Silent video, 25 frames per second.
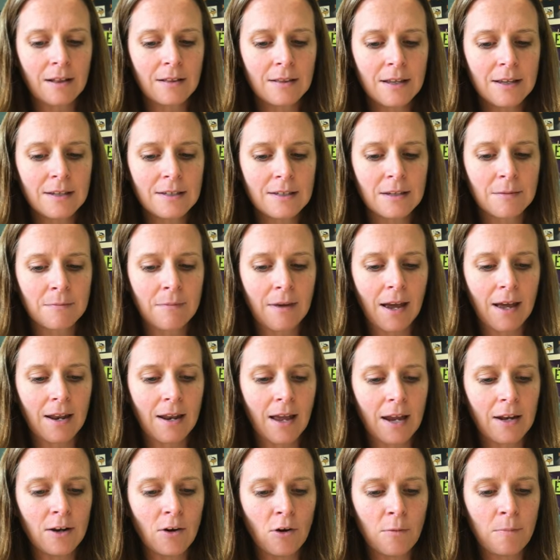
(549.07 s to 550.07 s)
Listen, man,
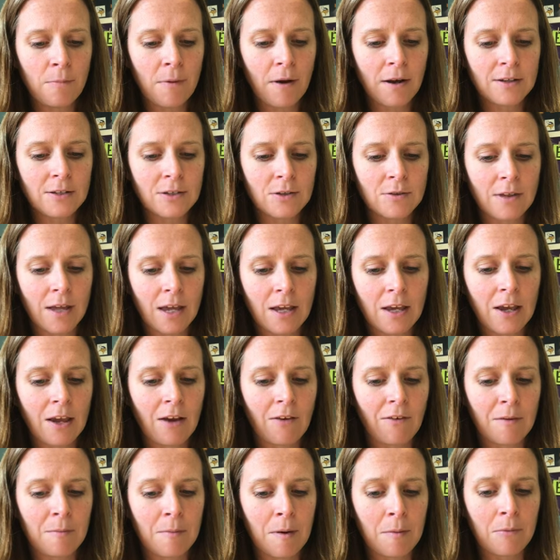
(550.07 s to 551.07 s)
I know it bugs you that you
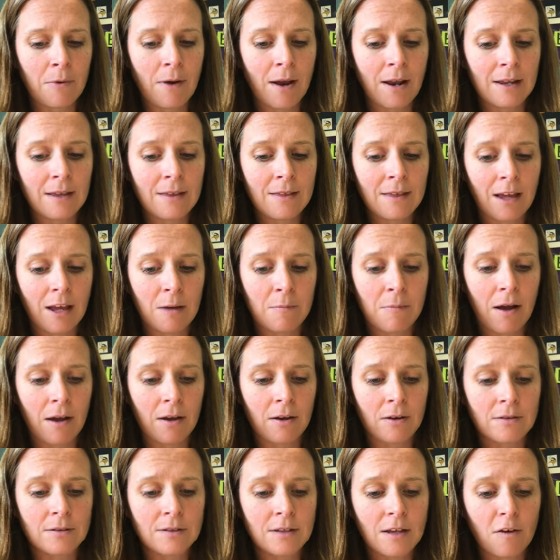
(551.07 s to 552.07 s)
can't remember anything about
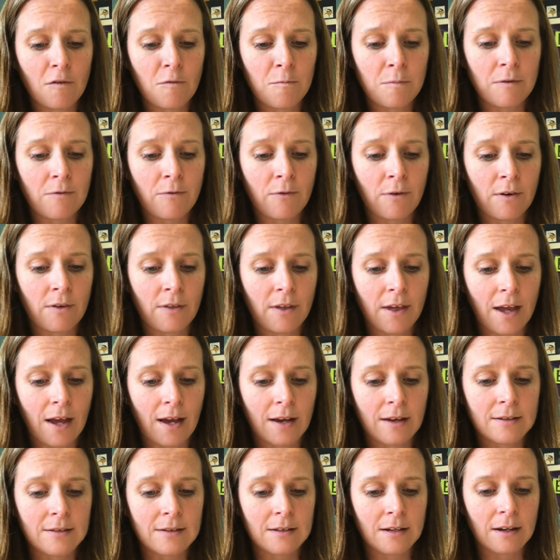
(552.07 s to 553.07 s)
yourself before the
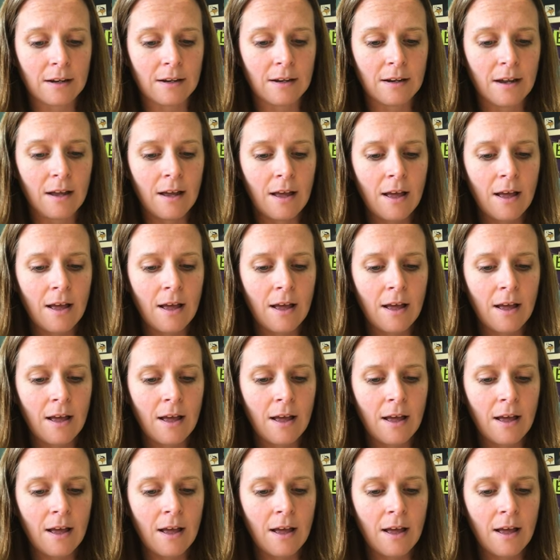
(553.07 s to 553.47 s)
accident.